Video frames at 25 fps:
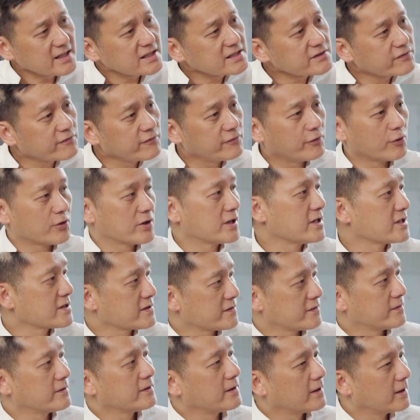us focus
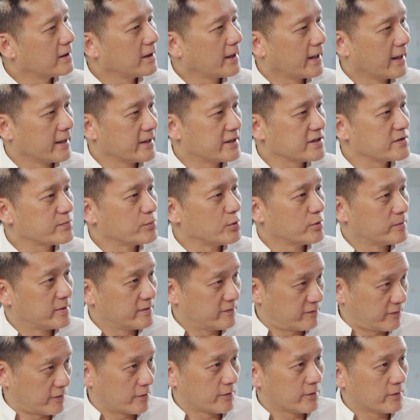at this
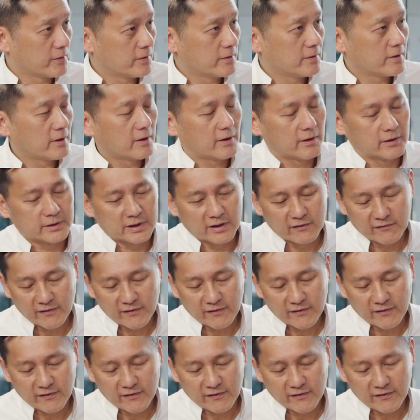moment on the